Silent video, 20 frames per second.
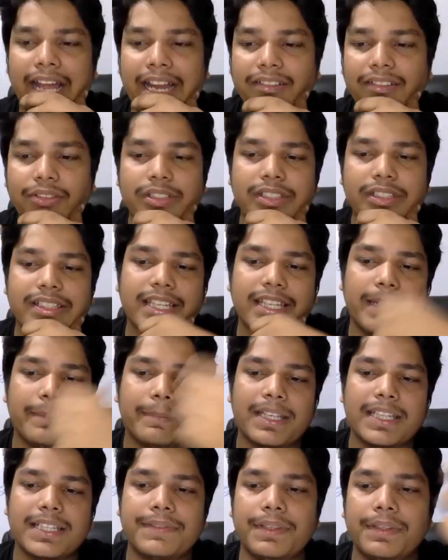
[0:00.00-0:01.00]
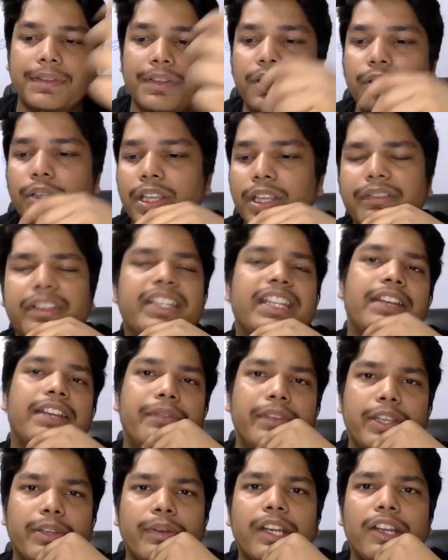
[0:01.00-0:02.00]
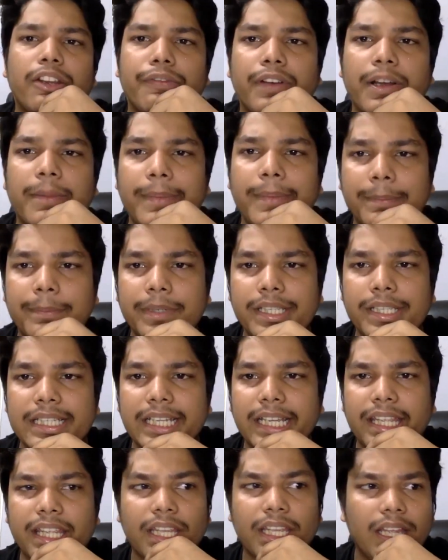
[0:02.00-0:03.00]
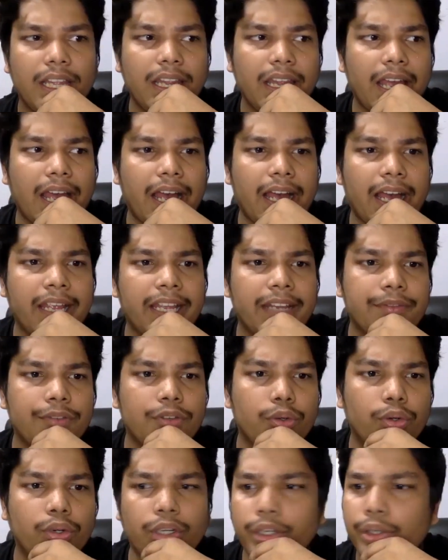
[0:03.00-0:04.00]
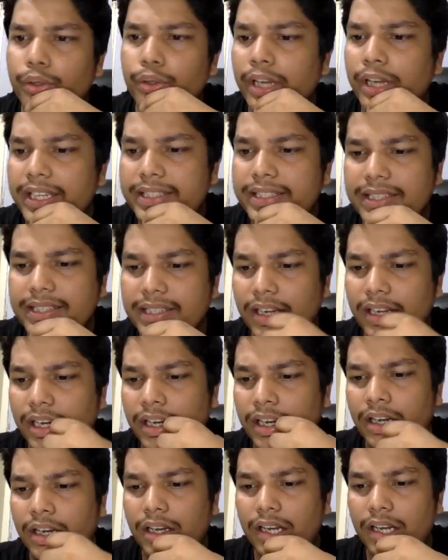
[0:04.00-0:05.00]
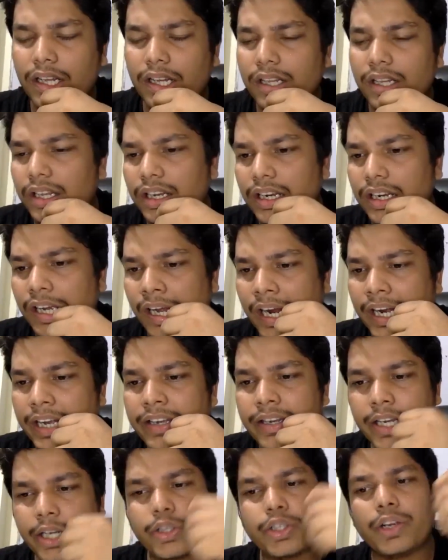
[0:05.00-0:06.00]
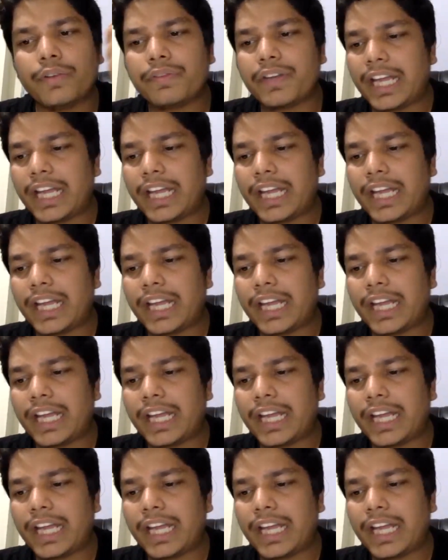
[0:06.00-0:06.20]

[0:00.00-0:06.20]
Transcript: that was the same case we were doing with every one of our members. Like I have told you guys hundreds of